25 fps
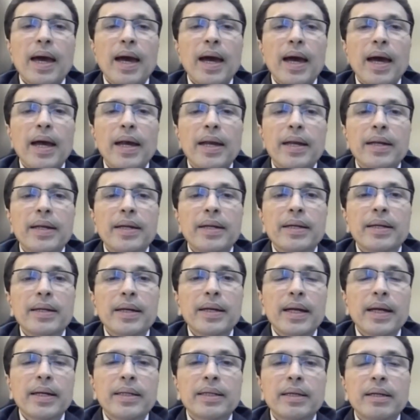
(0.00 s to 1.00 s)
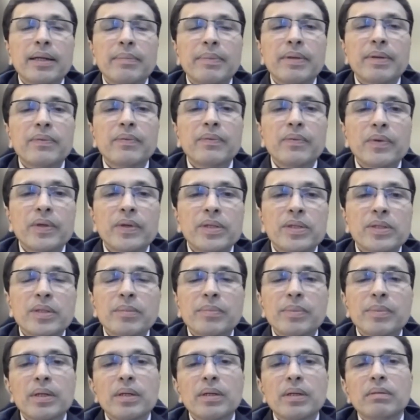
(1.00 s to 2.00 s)
and there'll be
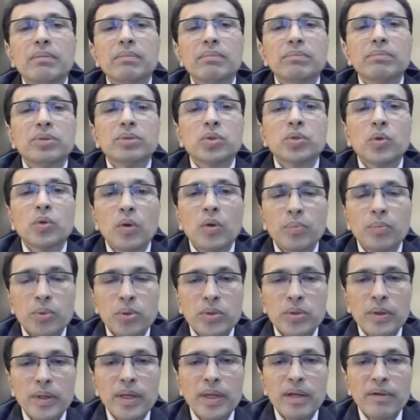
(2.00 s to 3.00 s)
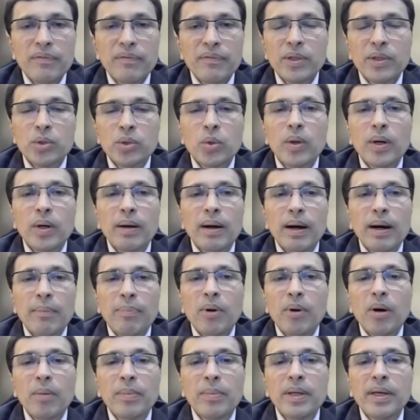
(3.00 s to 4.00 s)
reasonable scope to generate alpha, though
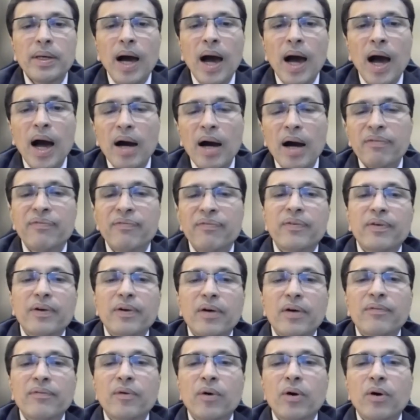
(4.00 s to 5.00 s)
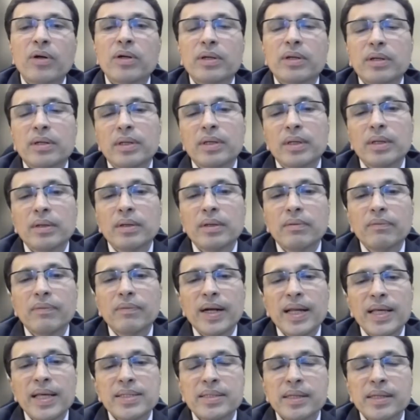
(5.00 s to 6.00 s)
probably half of what
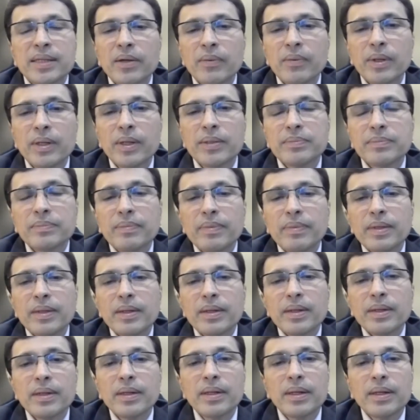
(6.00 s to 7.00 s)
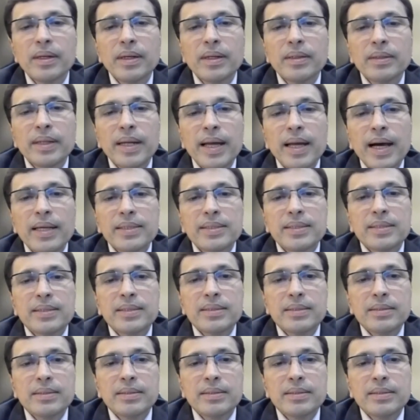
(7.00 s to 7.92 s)
one has delivered in the last